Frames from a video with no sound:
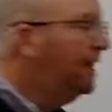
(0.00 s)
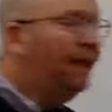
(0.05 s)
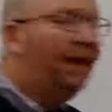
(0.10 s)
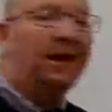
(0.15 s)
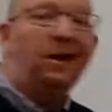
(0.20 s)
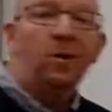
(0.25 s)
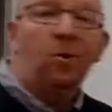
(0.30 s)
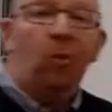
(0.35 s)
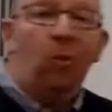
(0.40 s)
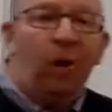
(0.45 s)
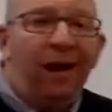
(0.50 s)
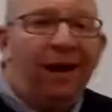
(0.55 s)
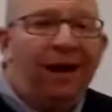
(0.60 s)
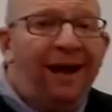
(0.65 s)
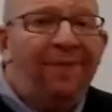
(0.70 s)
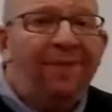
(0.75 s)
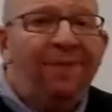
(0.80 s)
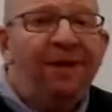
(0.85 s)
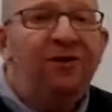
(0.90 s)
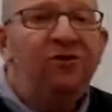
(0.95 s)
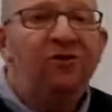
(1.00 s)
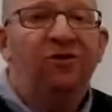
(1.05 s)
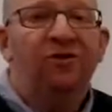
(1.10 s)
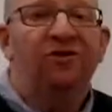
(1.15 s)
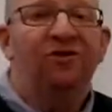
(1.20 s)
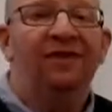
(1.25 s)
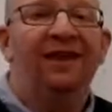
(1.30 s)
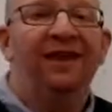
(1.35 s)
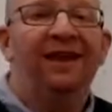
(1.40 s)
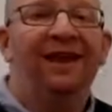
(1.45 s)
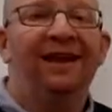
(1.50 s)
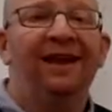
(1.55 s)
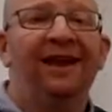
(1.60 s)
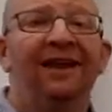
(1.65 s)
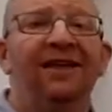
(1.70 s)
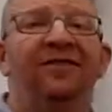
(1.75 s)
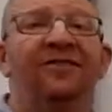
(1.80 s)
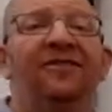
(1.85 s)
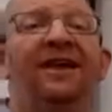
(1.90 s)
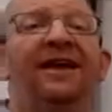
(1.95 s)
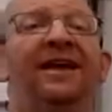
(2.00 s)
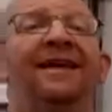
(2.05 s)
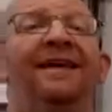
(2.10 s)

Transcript: And what I'm interested in is